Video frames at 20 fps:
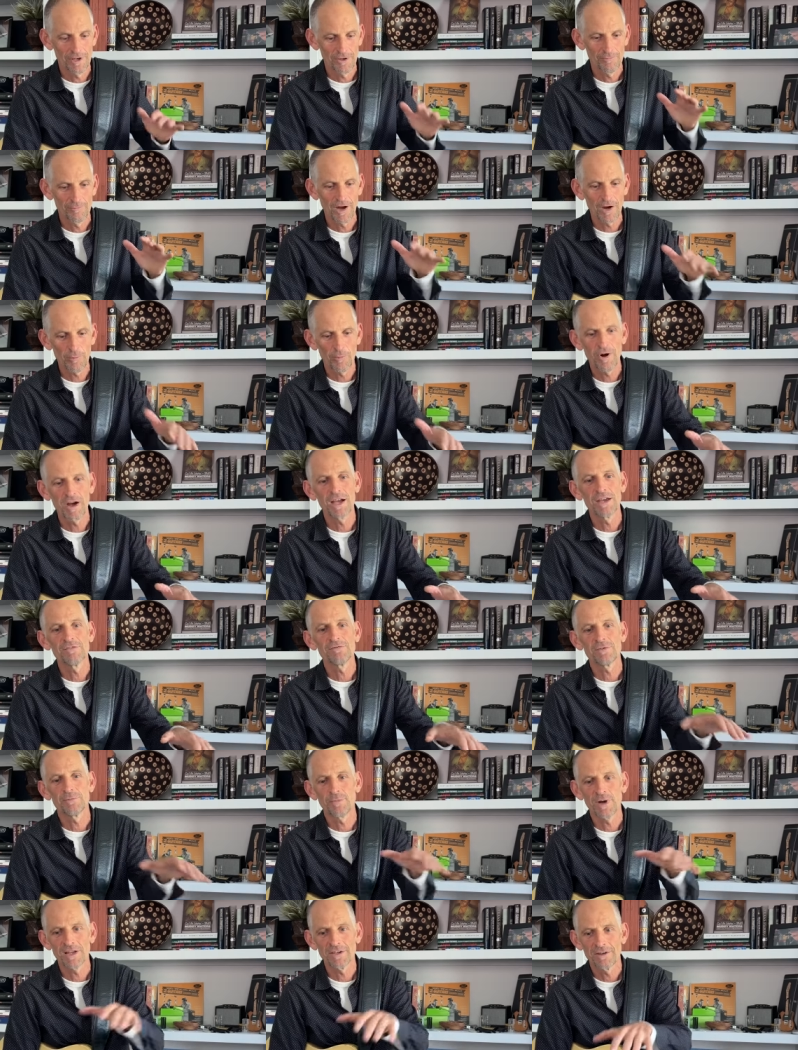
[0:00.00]
my wife
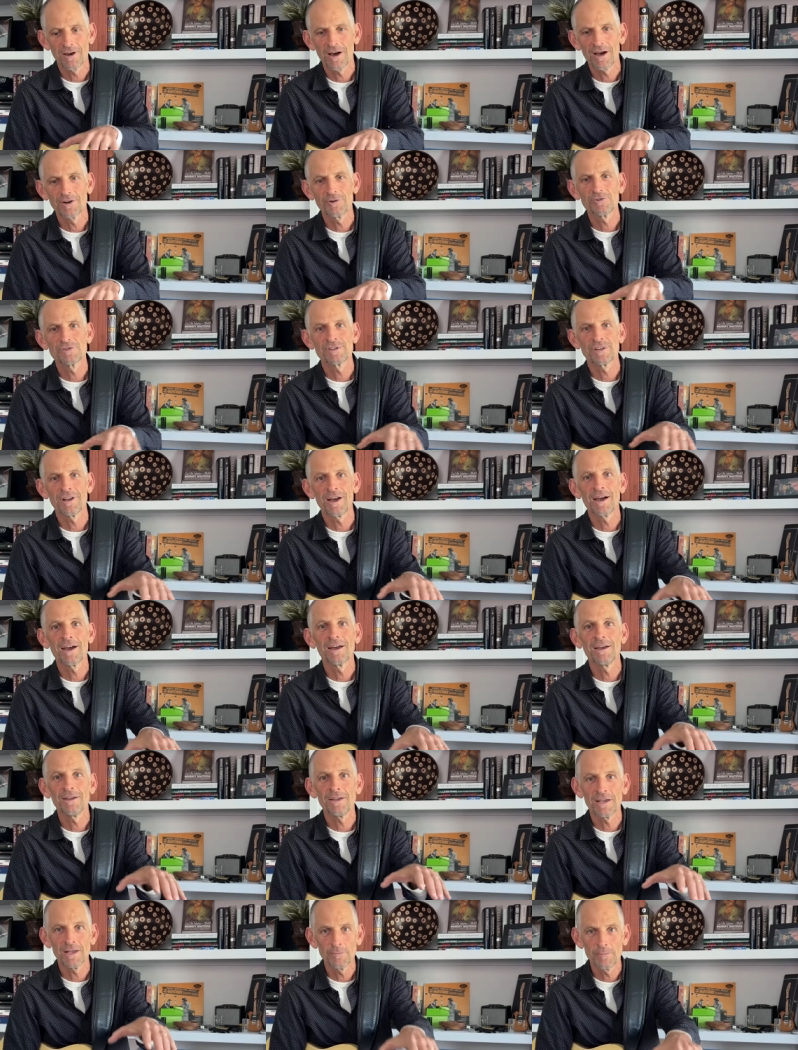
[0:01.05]
and my daughters and
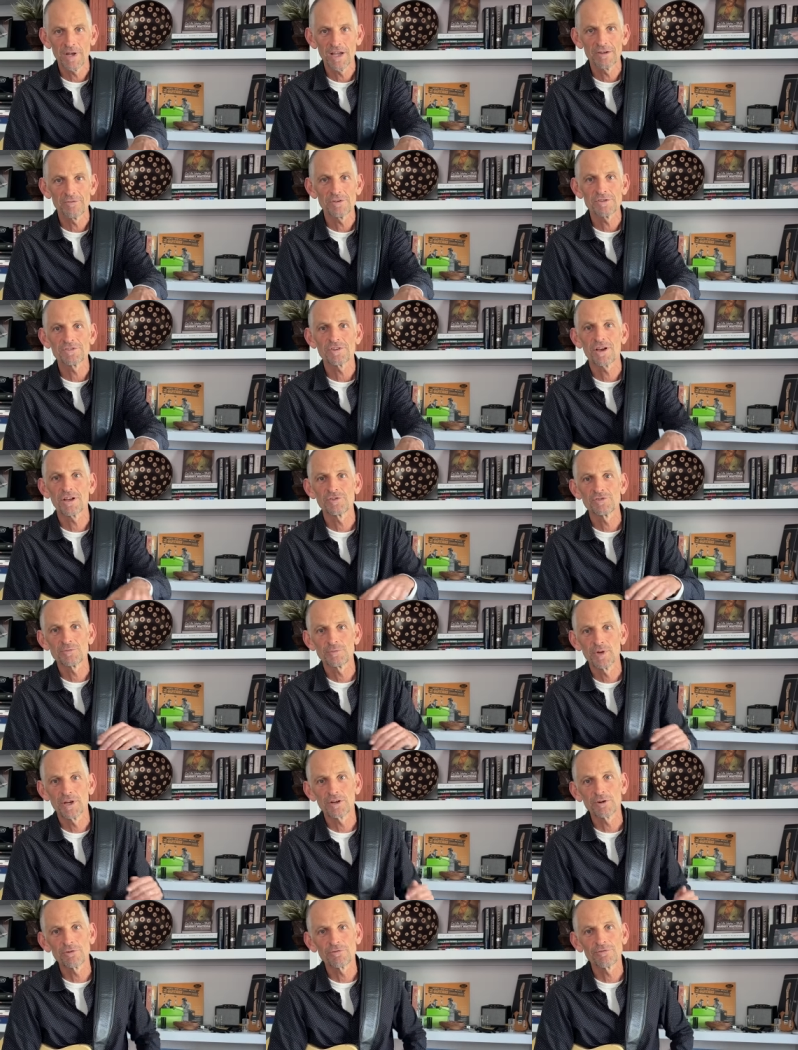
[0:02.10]
I and Mavis on
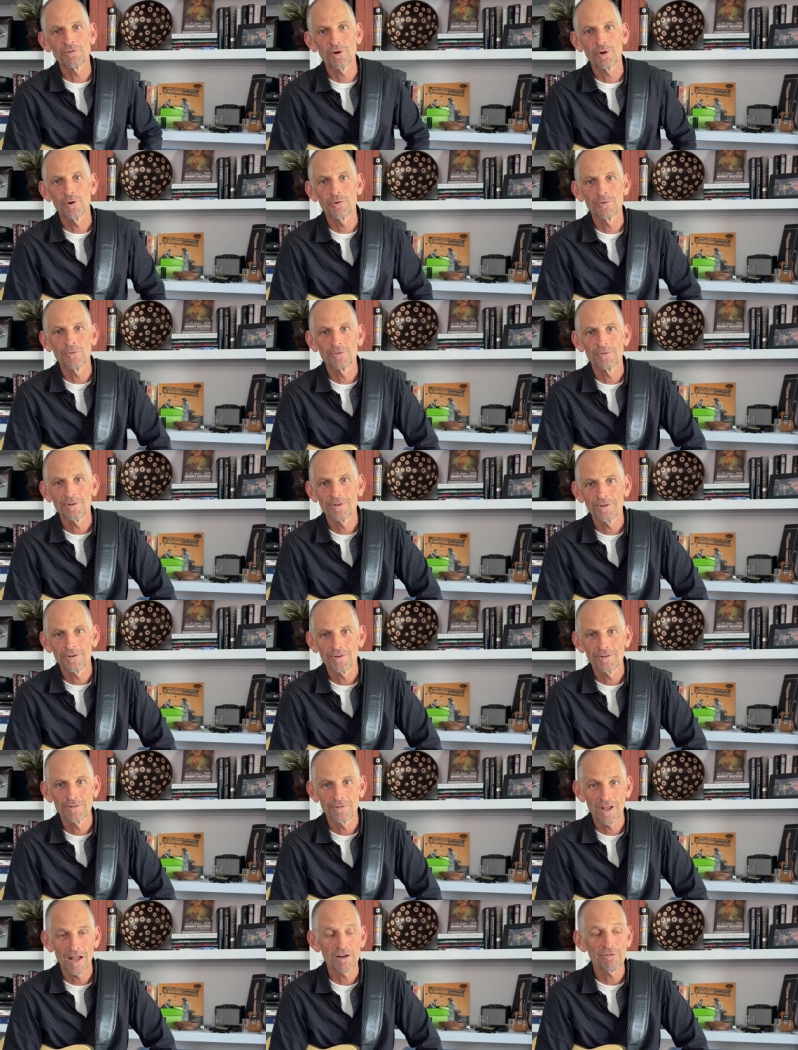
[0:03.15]
speakerphone
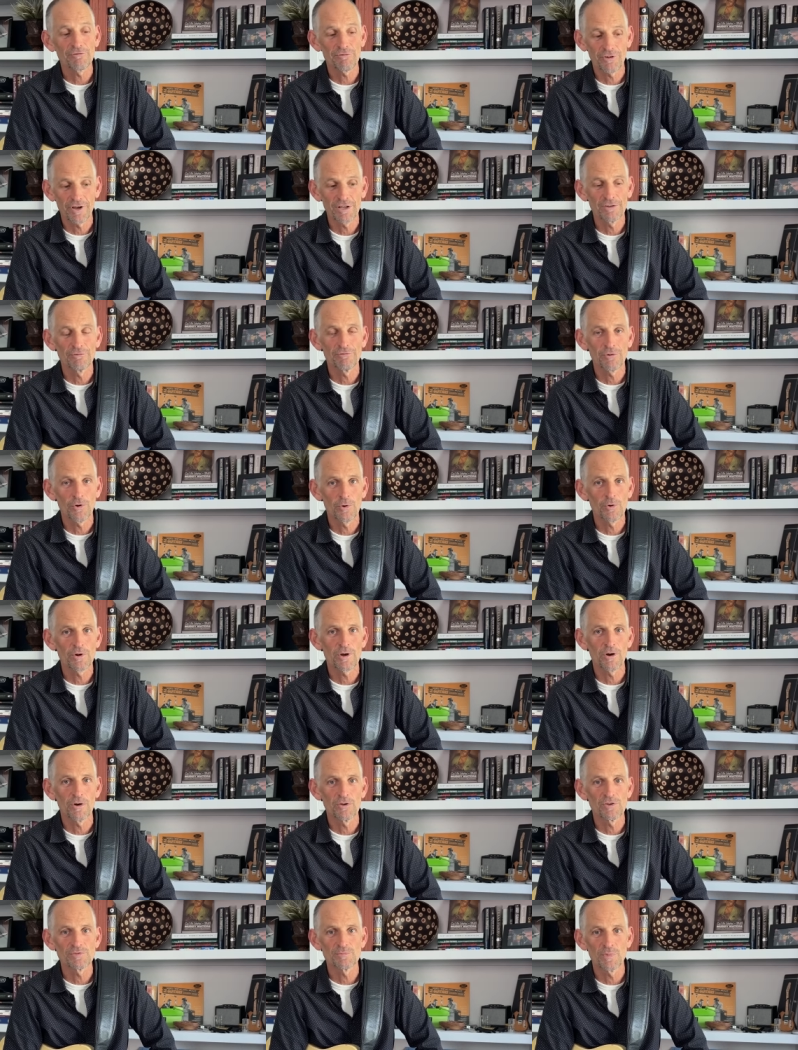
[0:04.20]
a lot of fun phone
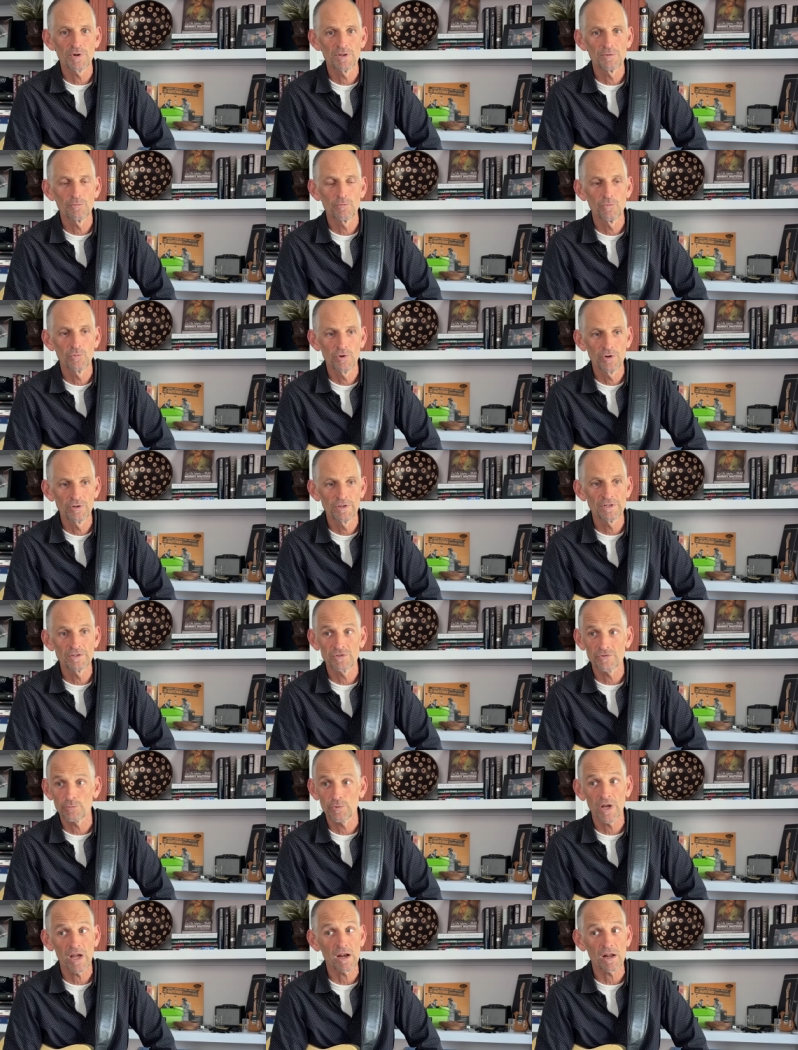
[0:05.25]
calls, but really
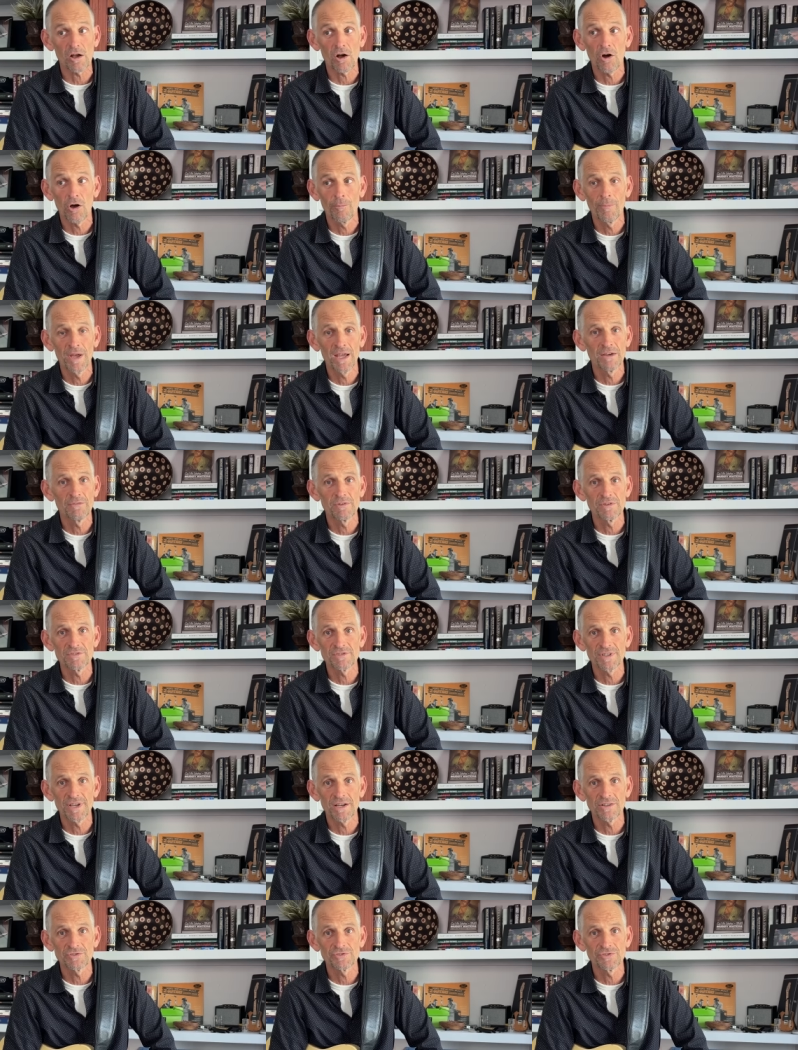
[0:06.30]
just, we got to call Mavis,
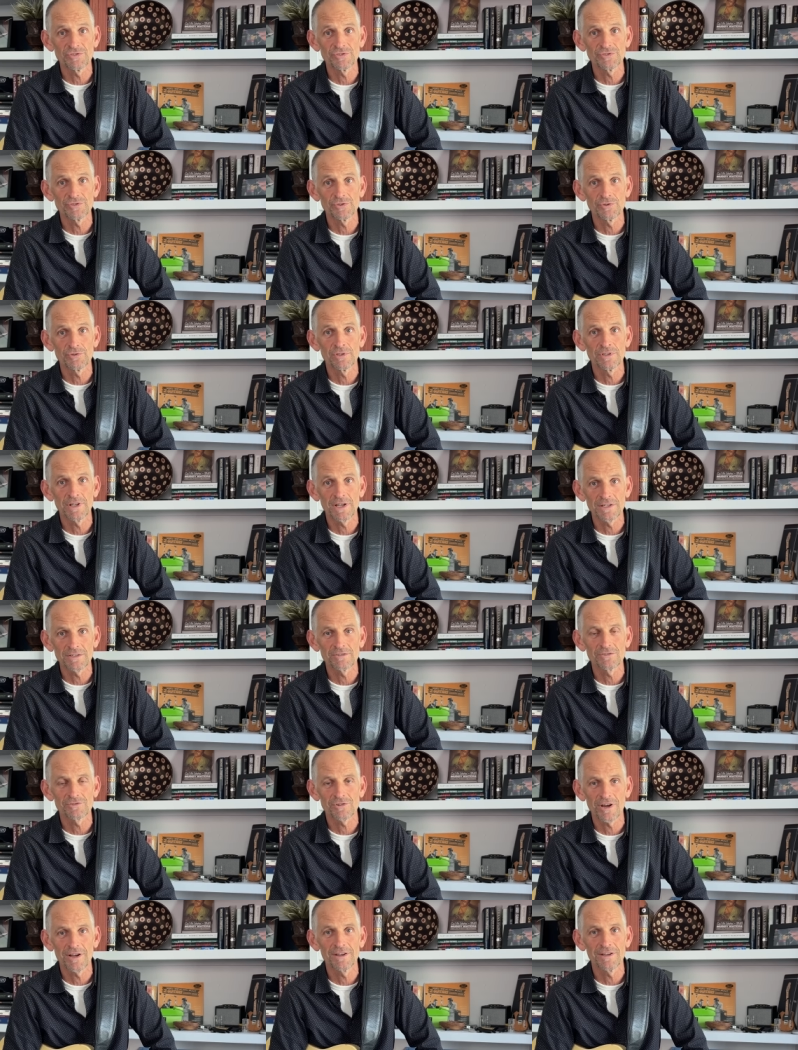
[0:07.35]
see how she's doing, like
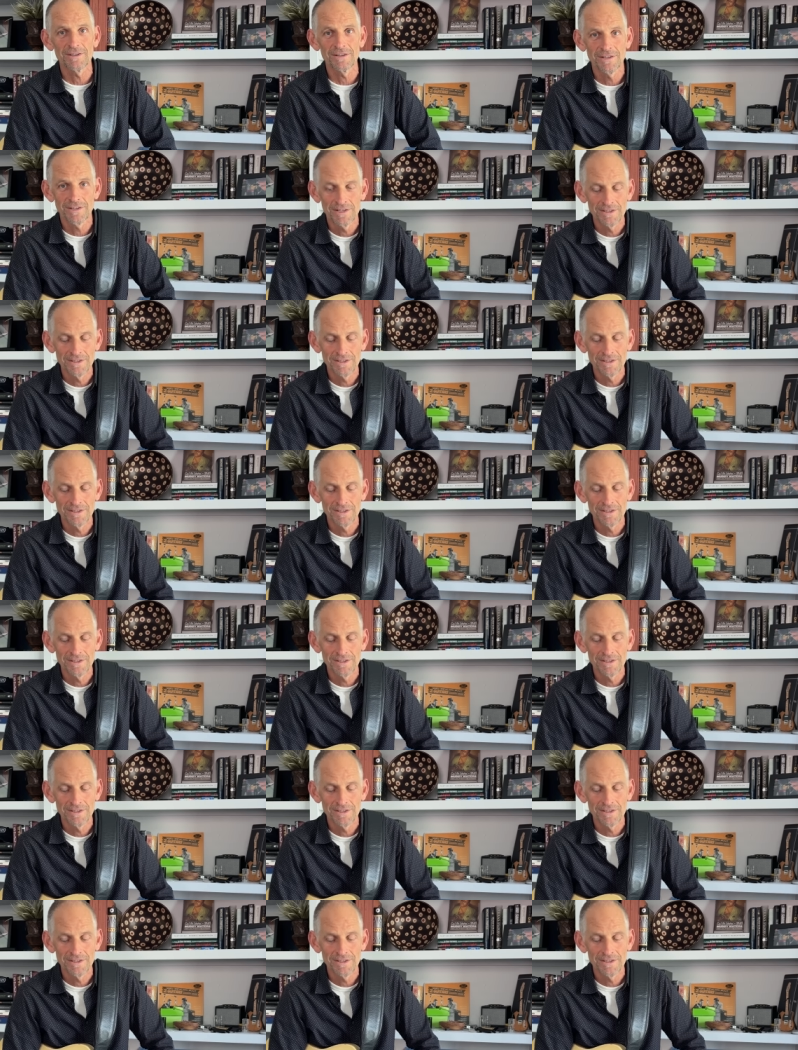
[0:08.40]
try to,